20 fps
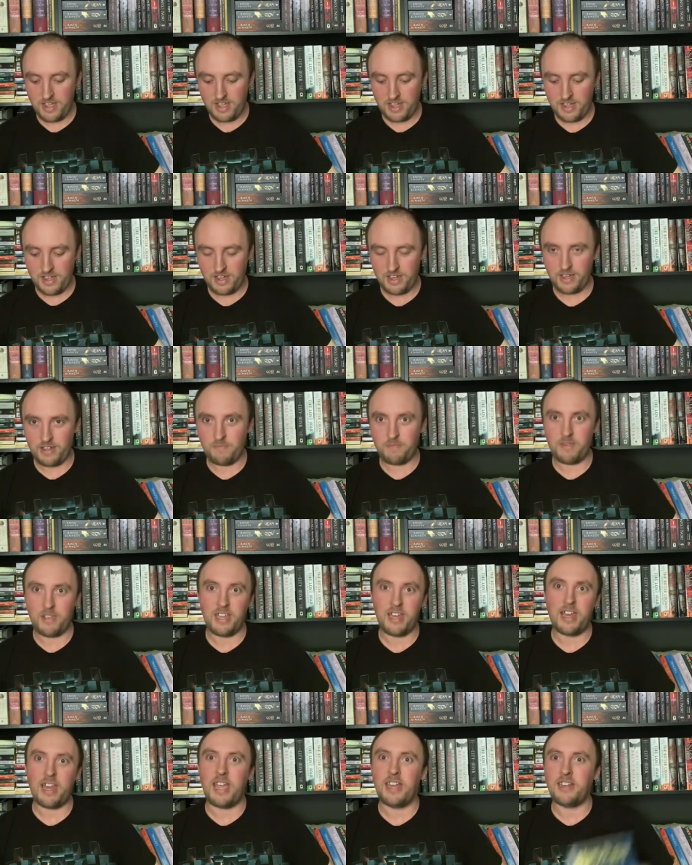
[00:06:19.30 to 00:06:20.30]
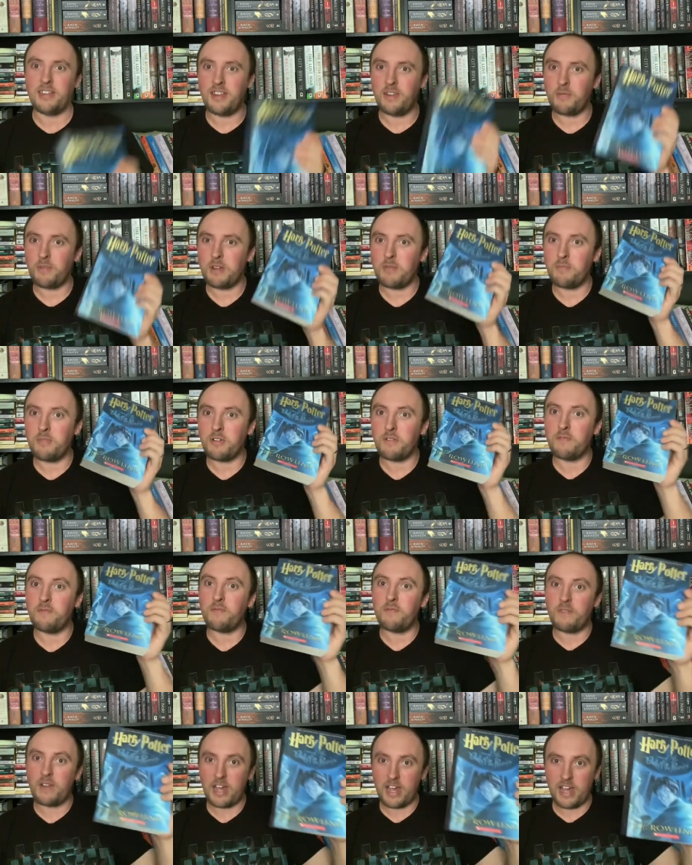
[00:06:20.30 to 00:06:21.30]
Uh, but yeah, I did read book
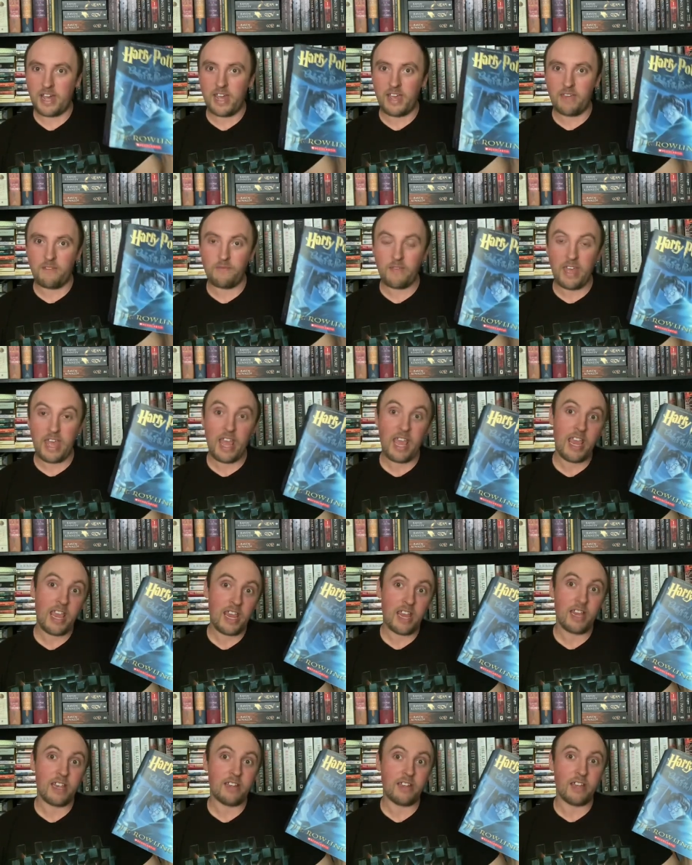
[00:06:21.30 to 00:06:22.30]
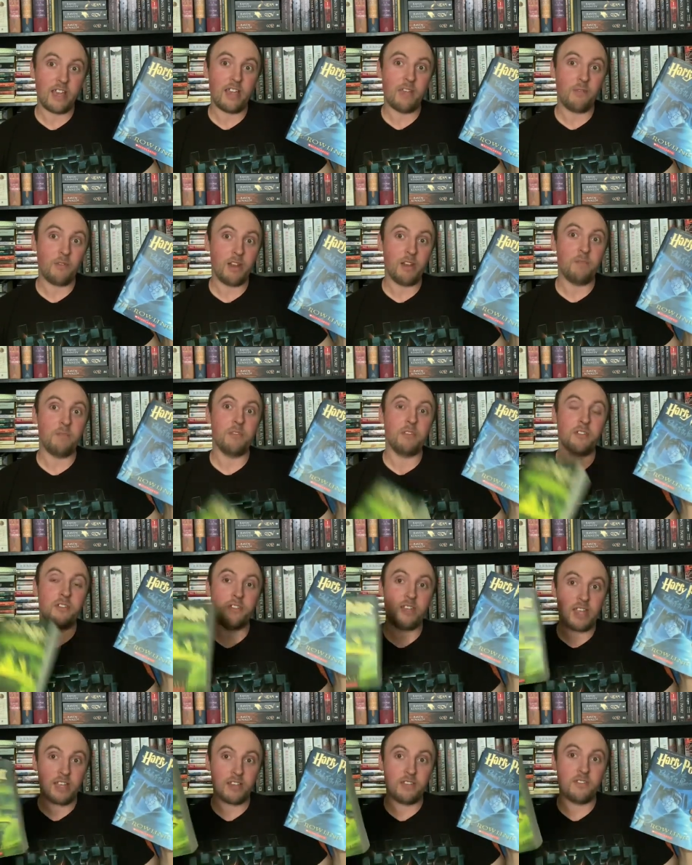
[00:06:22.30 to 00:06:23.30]
five and I read book
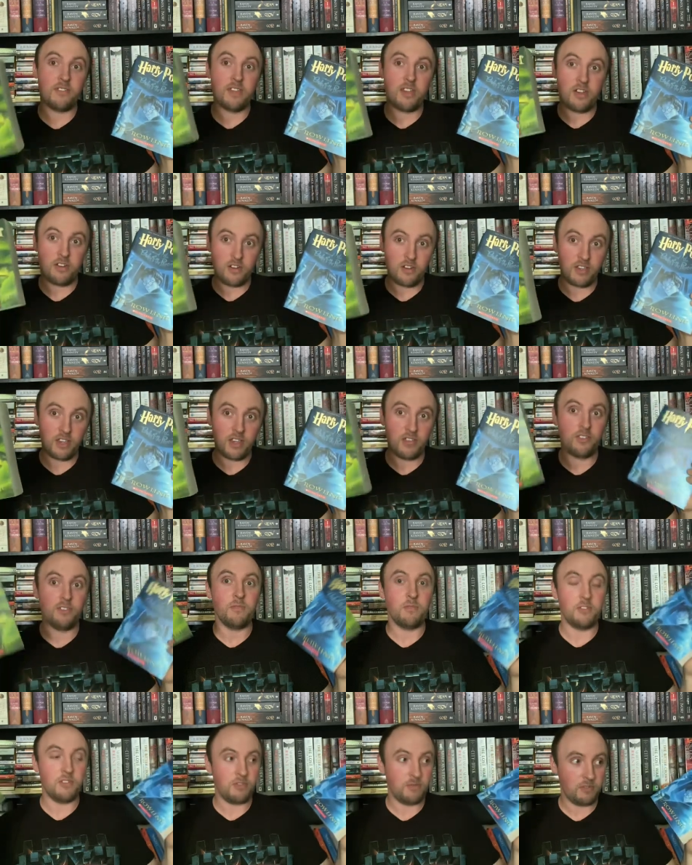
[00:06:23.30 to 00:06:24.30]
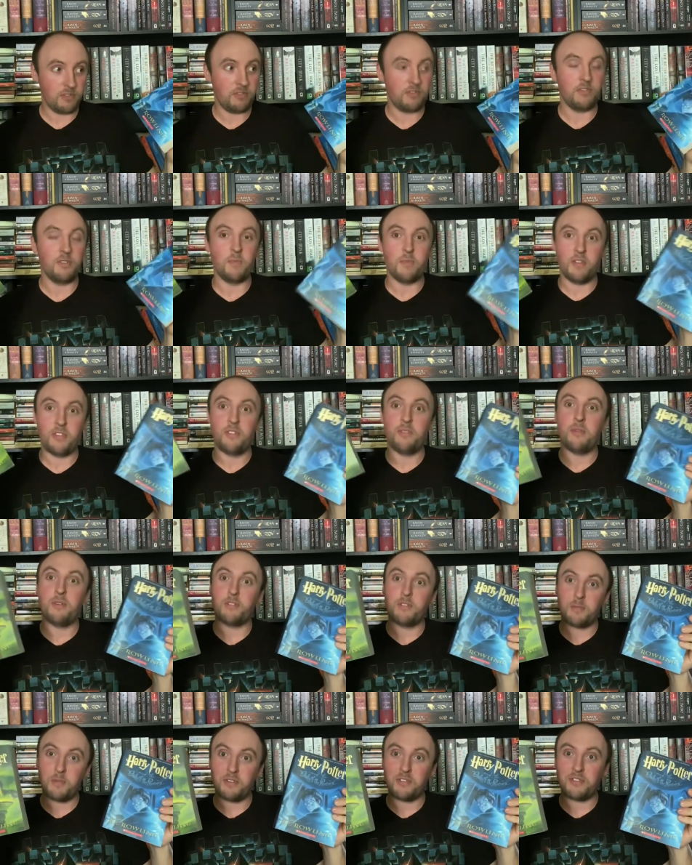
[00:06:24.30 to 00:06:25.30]
six in August, which was the month we were
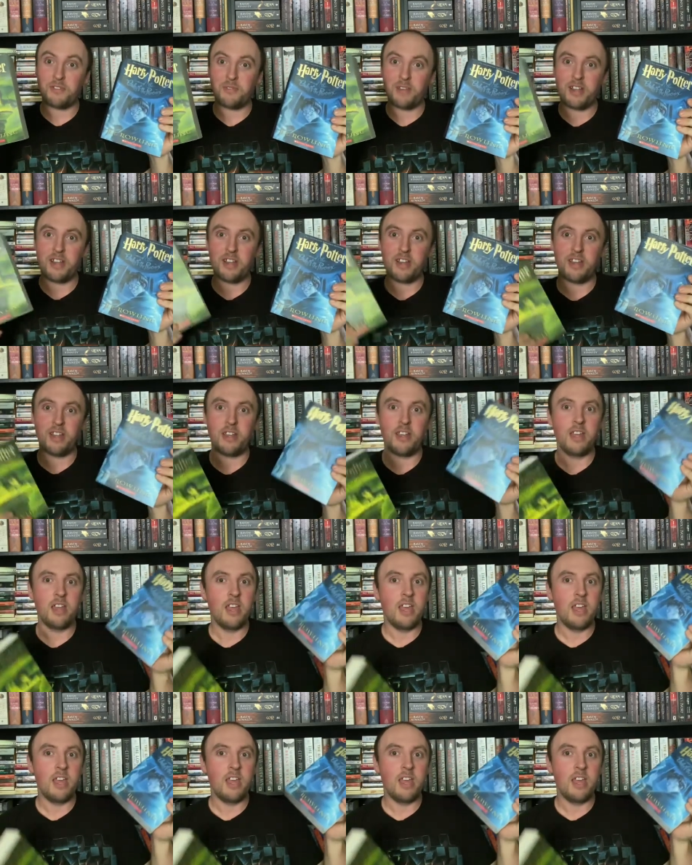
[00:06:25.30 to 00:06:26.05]
supposed to read it in.